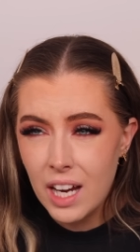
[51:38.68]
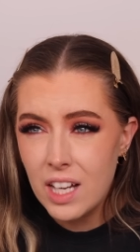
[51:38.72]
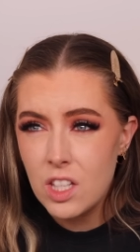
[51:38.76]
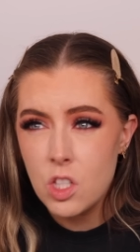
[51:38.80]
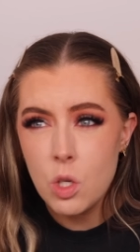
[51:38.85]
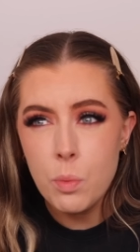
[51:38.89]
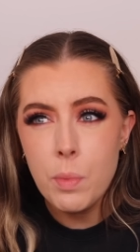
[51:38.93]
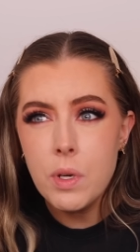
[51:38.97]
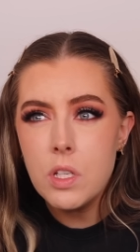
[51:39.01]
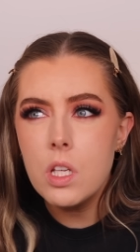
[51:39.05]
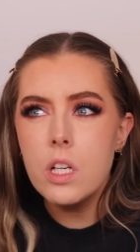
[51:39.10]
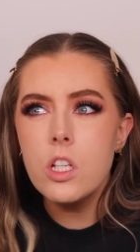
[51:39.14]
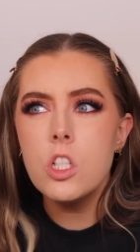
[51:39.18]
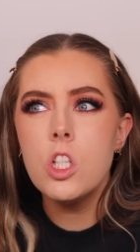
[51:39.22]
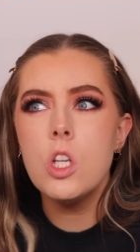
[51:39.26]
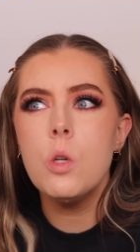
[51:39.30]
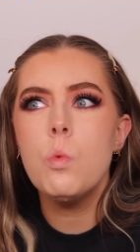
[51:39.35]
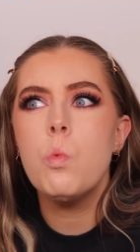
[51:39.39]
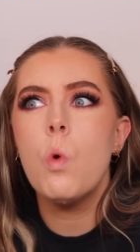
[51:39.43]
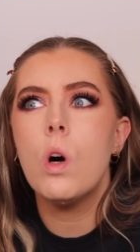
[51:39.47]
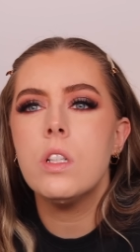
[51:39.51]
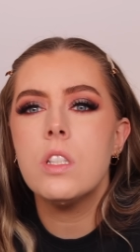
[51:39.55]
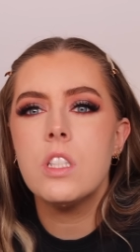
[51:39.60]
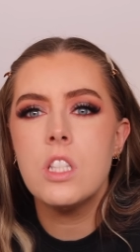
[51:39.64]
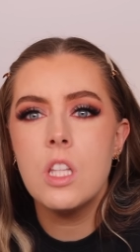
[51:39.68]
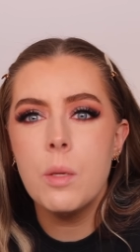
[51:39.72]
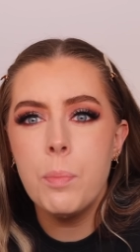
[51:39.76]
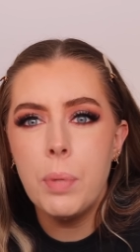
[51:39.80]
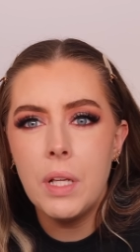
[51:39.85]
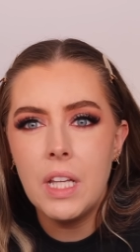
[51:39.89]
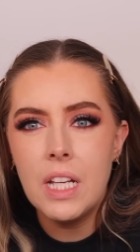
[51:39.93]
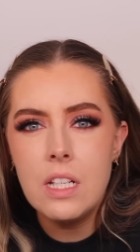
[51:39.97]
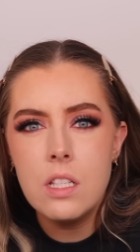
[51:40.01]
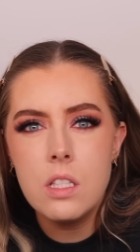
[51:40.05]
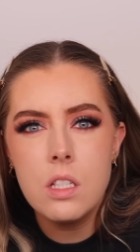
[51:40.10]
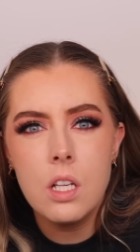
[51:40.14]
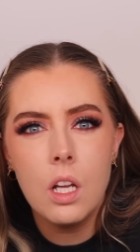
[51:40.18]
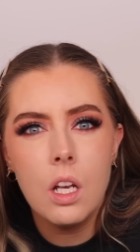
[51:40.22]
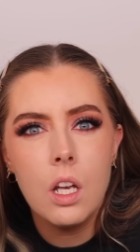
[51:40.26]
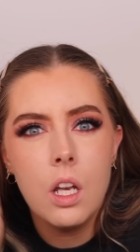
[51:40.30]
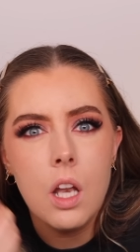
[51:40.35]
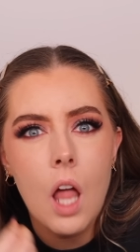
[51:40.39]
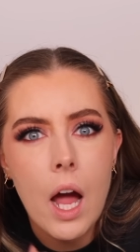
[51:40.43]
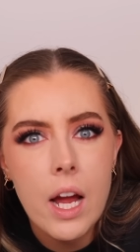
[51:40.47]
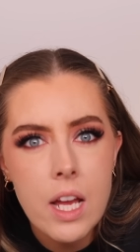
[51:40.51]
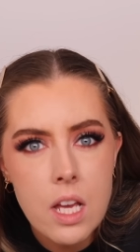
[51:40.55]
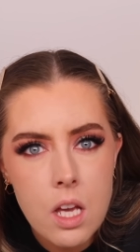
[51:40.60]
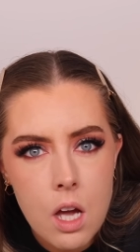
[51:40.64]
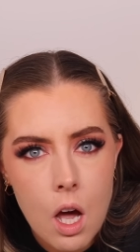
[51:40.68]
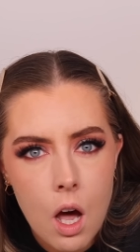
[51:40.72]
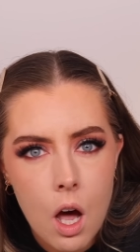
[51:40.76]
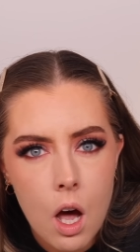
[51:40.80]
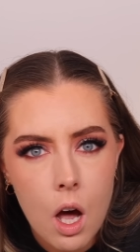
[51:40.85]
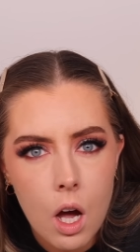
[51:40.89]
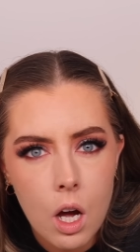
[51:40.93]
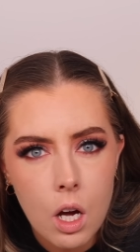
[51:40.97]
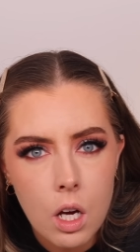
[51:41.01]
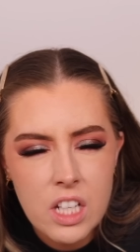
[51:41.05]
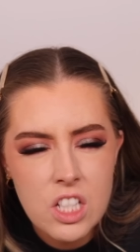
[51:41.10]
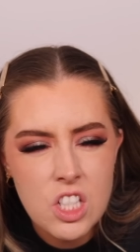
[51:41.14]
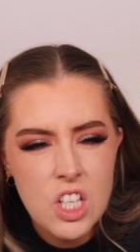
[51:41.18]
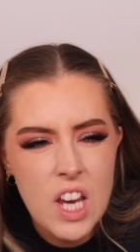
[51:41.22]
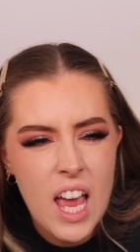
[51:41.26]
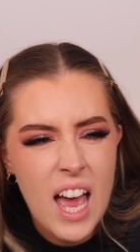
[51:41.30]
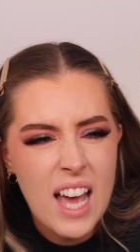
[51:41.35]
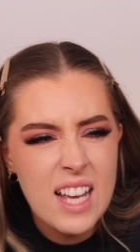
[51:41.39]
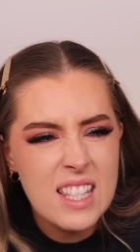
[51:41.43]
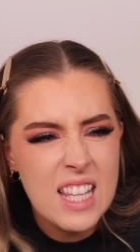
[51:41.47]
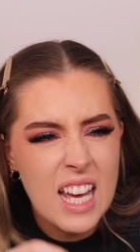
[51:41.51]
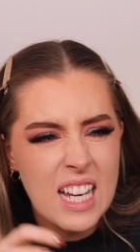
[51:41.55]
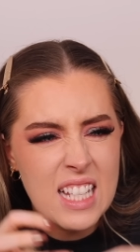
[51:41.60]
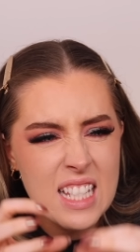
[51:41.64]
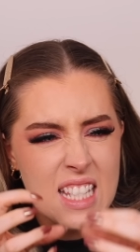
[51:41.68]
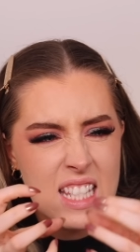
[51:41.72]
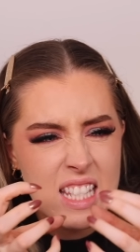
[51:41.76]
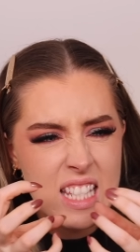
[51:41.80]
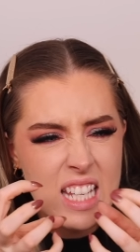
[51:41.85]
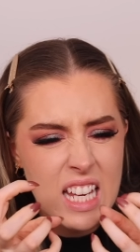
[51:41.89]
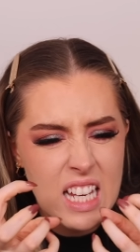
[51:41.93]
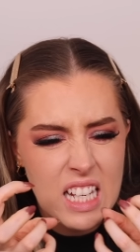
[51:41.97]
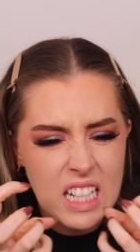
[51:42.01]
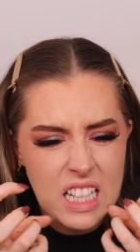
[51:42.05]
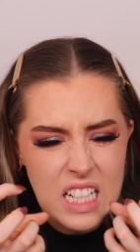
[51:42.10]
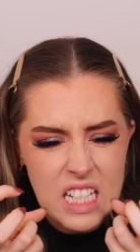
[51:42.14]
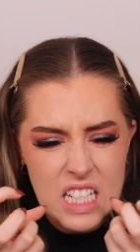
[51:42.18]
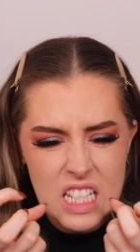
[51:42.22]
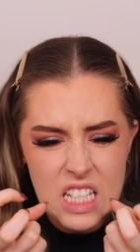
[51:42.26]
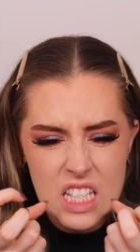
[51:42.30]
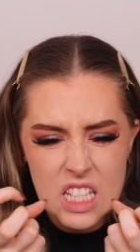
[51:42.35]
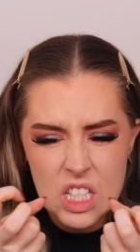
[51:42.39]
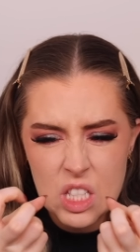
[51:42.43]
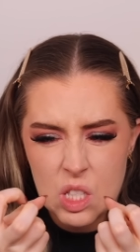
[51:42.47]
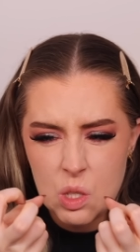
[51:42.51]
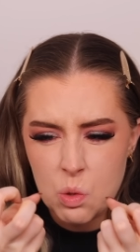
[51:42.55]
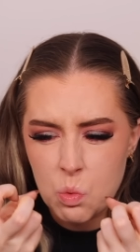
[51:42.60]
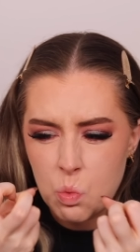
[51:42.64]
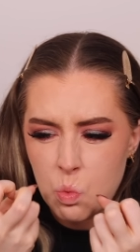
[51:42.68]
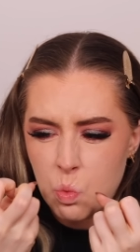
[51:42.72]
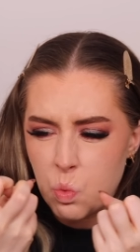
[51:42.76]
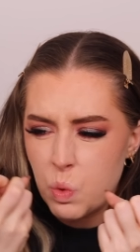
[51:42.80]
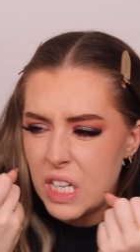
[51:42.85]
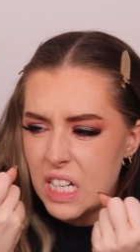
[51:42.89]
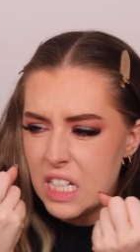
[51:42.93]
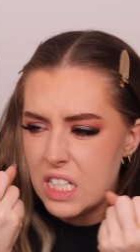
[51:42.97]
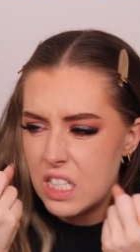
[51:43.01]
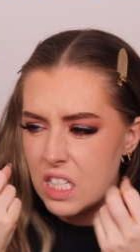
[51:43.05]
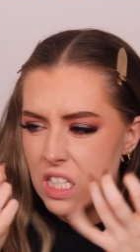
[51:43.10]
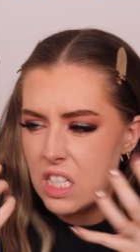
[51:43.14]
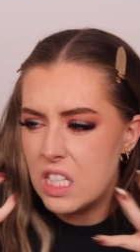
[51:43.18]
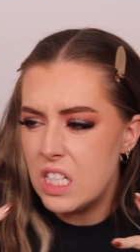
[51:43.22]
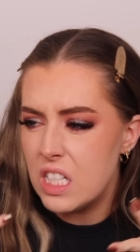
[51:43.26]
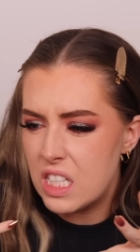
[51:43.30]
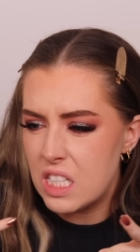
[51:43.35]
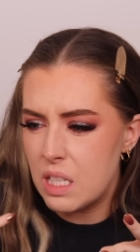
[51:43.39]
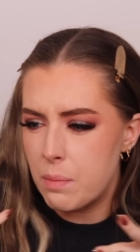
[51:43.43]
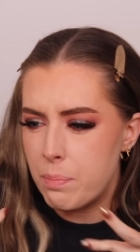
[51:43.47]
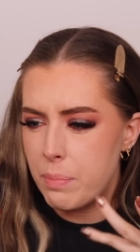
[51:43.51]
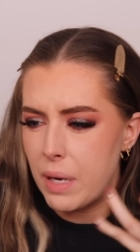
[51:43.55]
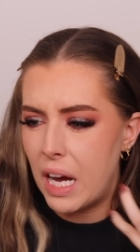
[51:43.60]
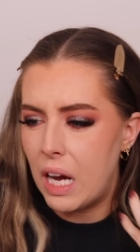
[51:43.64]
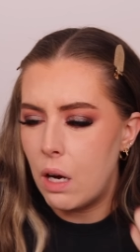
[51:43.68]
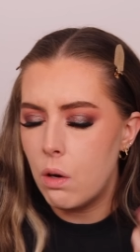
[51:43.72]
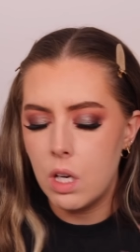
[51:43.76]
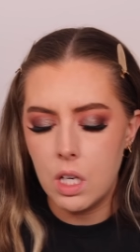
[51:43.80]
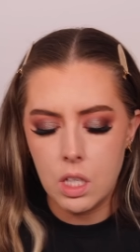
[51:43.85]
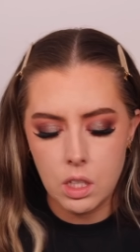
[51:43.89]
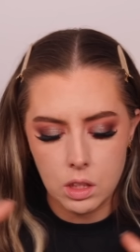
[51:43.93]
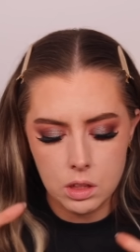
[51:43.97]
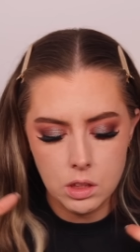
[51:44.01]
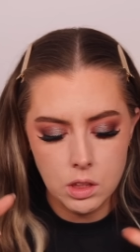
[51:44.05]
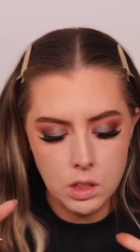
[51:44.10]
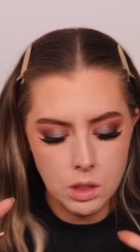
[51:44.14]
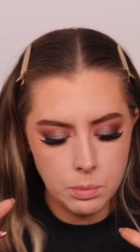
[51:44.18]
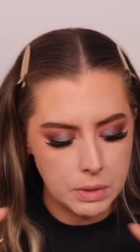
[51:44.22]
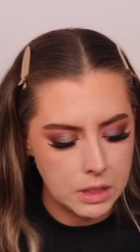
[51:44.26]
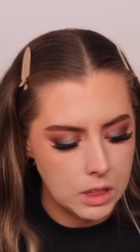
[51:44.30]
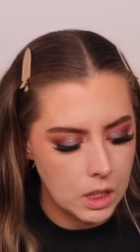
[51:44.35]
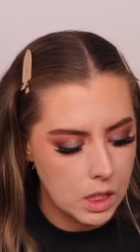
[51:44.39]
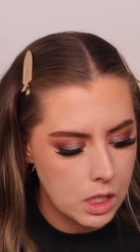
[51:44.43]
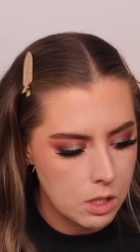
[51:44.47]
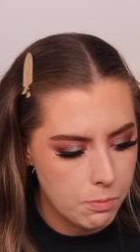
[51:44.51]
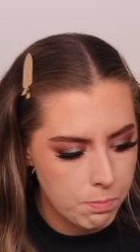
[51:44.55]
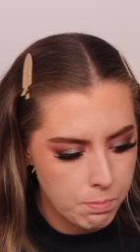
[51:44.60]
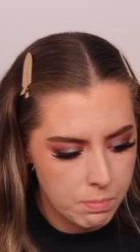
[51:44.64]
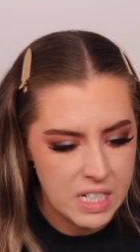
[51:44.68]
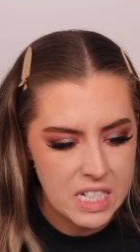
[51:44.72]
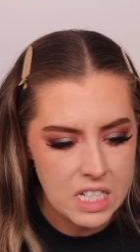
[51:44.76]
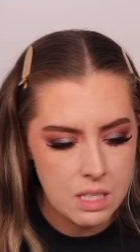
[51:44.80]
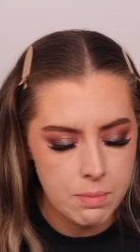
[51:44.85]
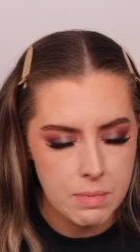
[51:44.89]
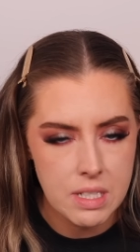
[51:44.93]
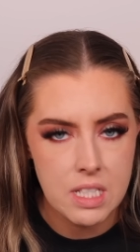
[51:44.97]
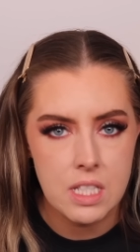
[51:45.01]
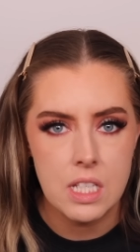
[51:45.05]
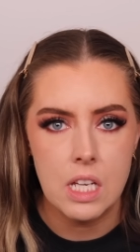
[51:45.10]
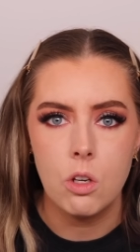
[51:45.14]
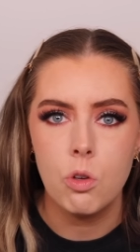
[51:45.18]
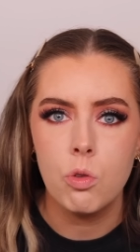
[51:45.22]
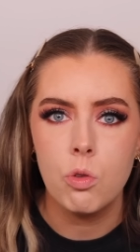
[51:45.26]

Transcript: It's almost like she wants the police to like her. She has that sickly sweetness about her. Oh my god, it makes my skin